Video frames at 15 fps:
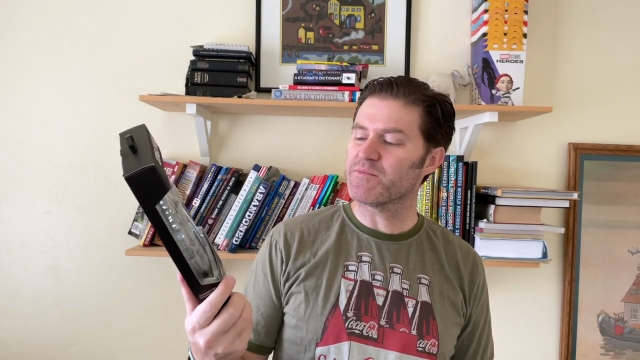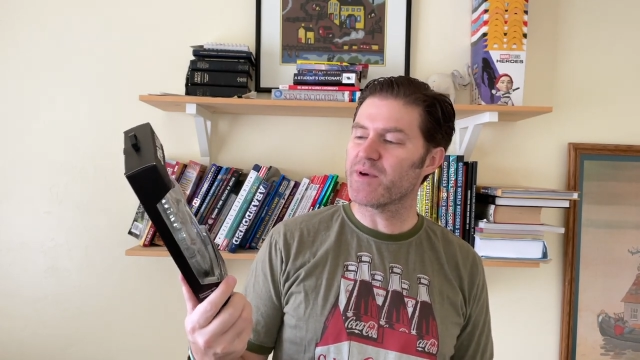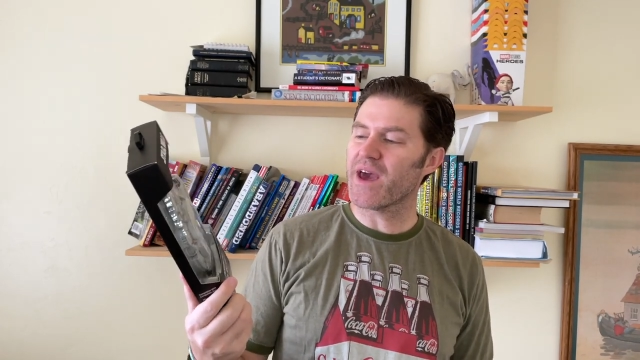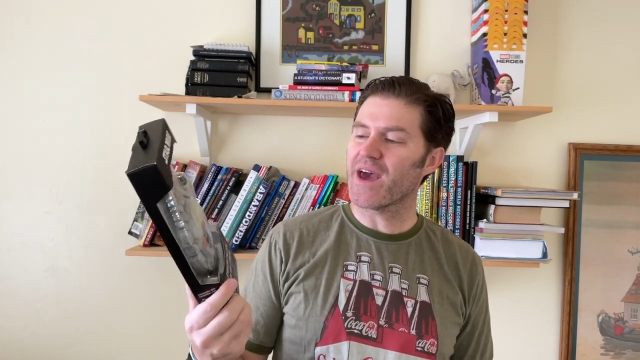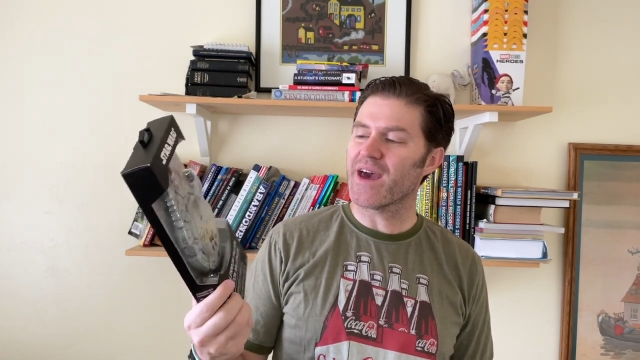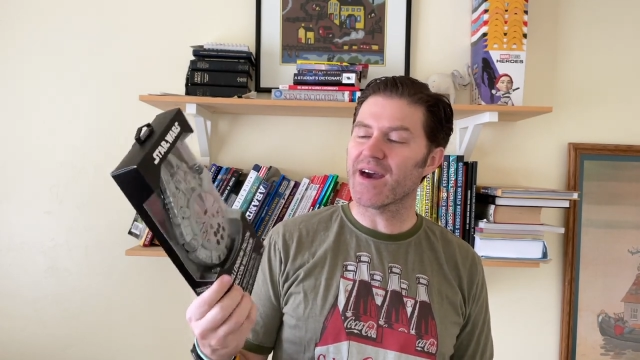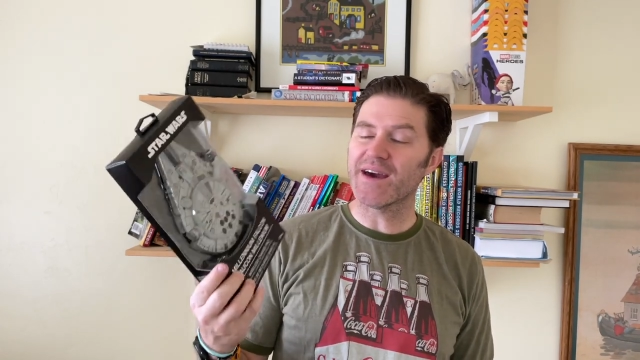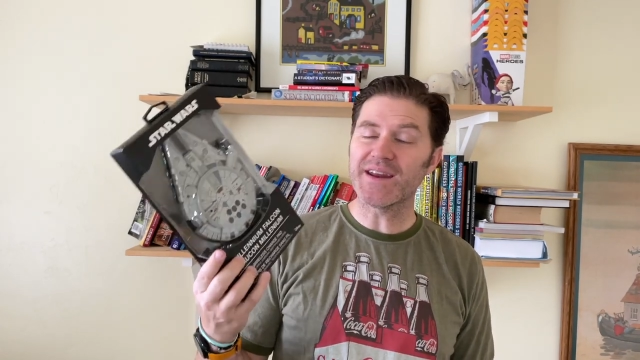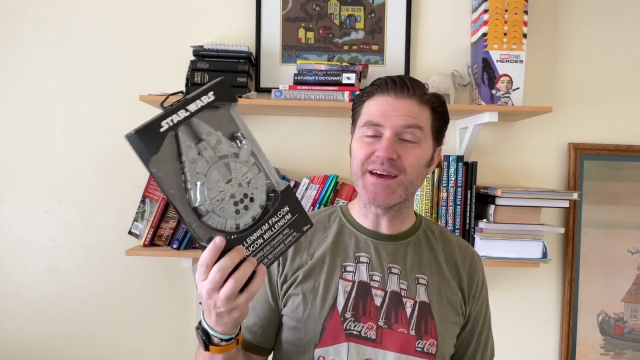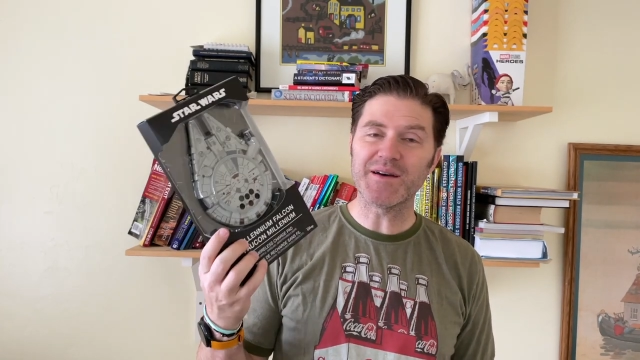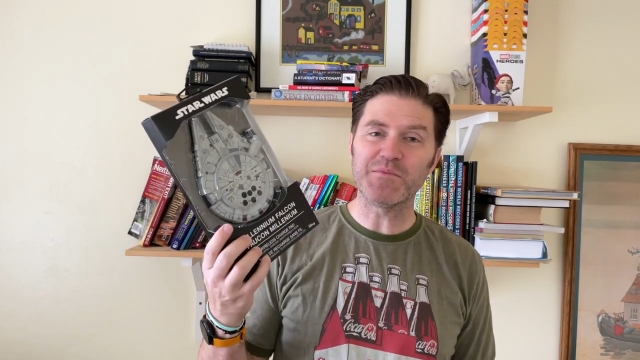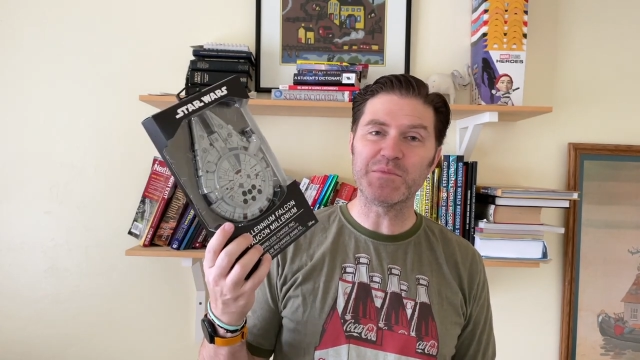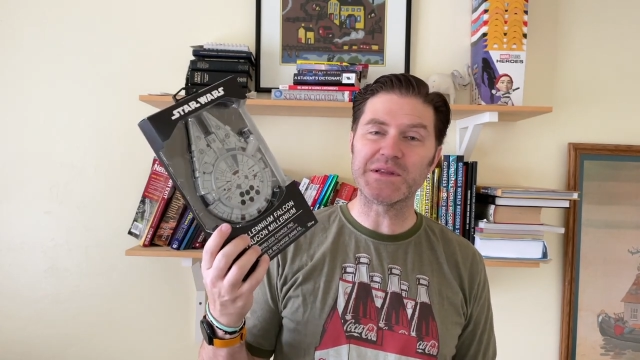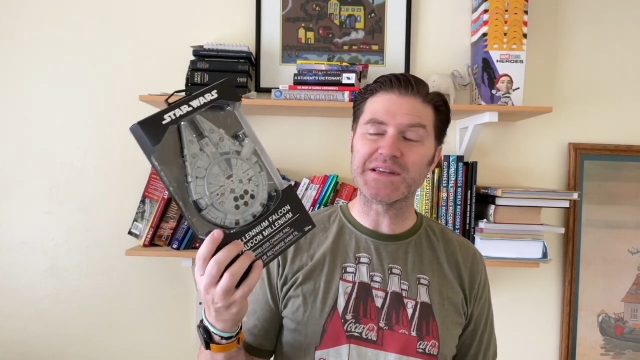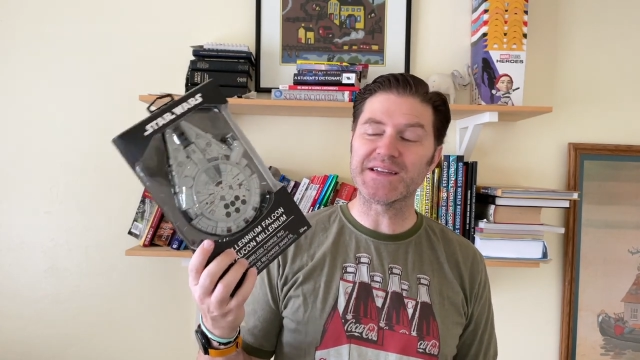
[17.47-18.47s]
pad,
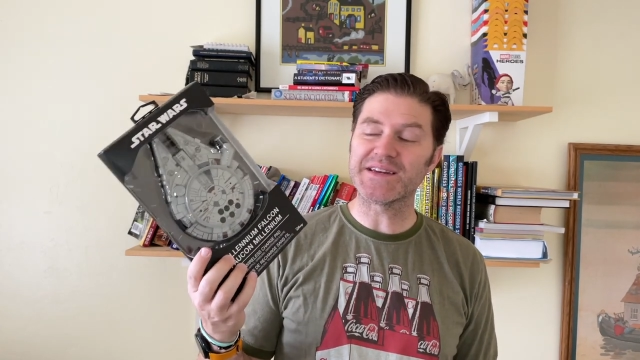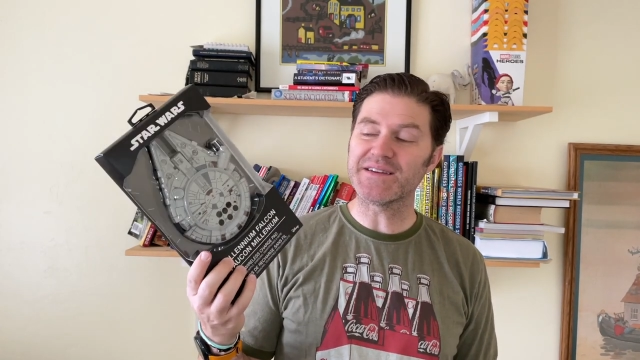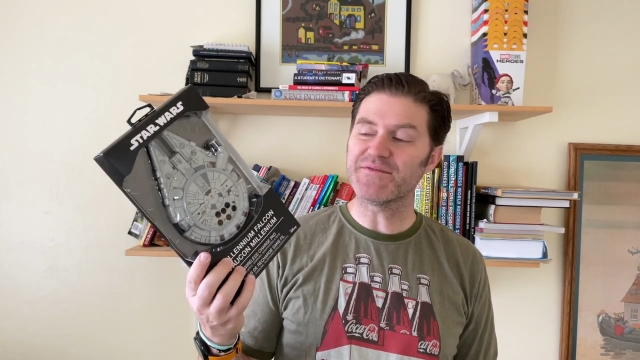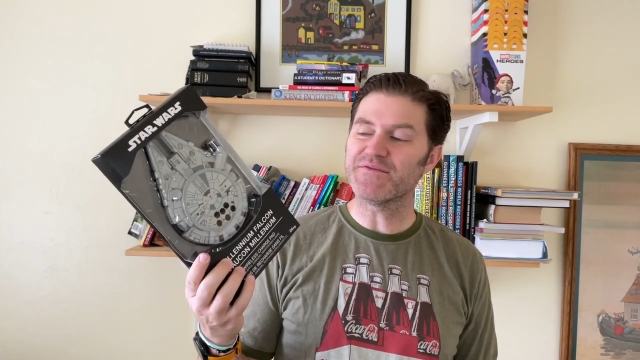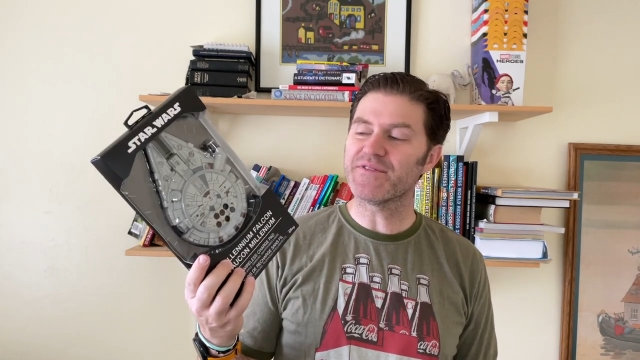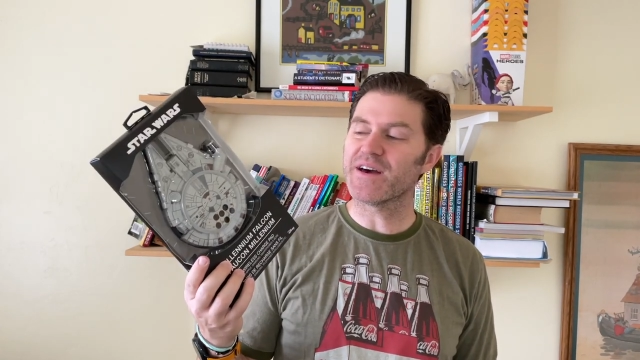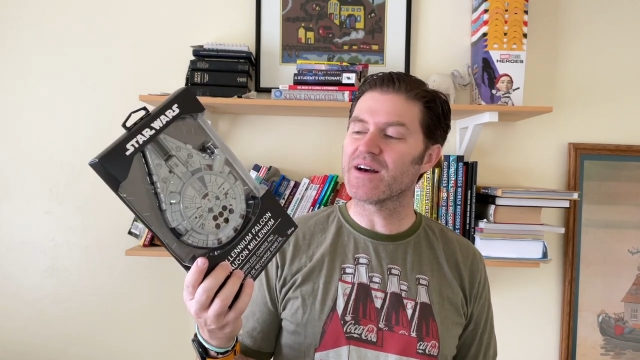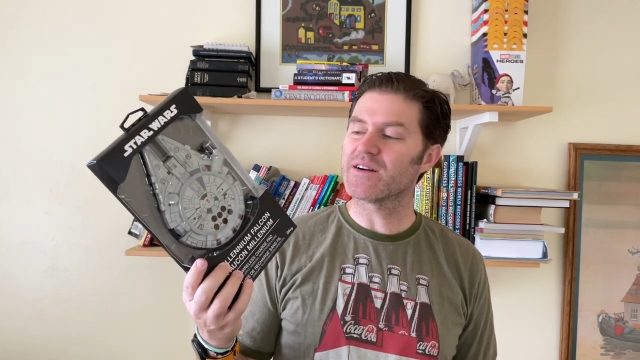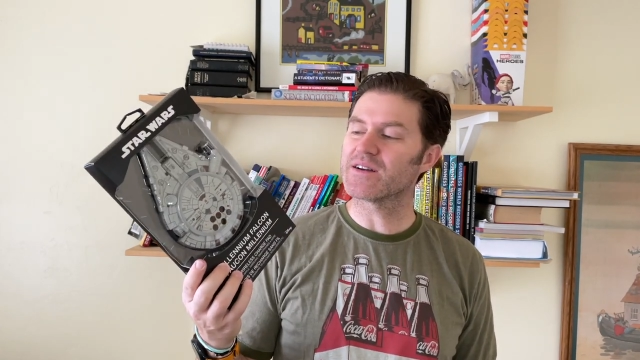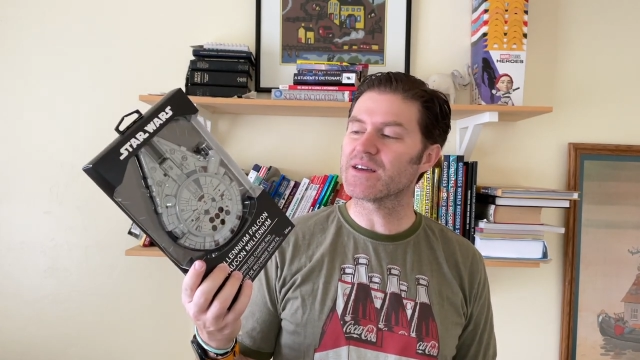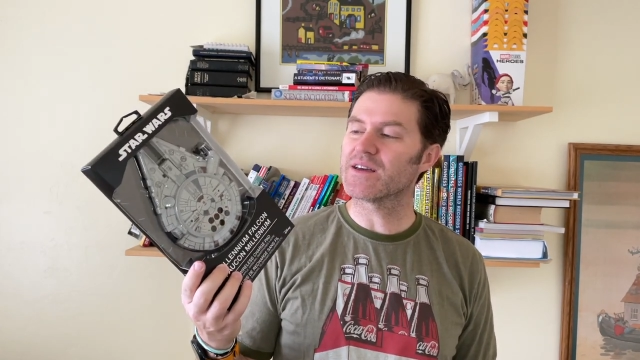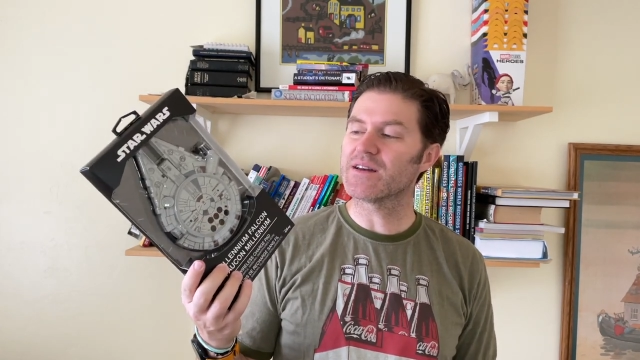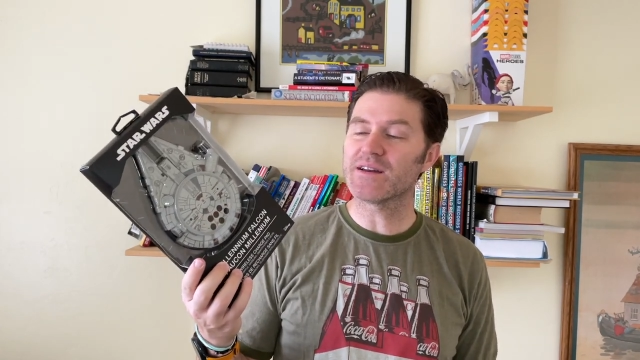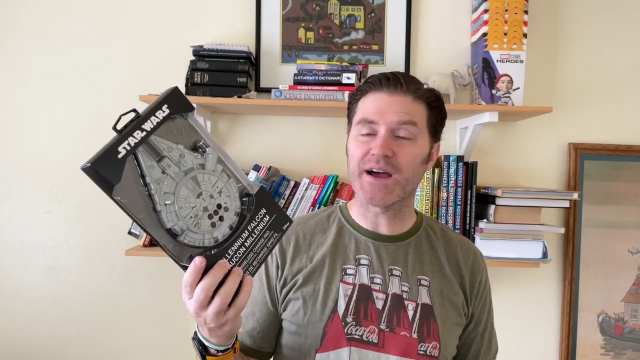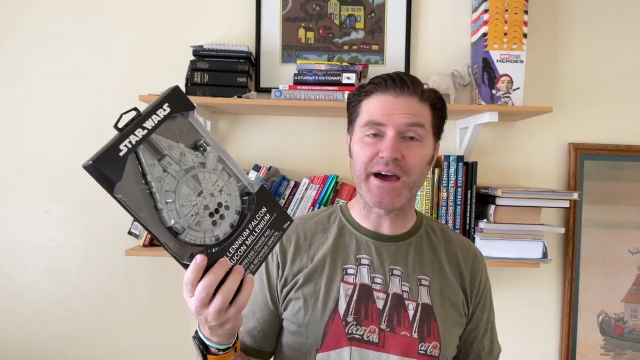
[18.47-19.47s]
Millennium Falcon.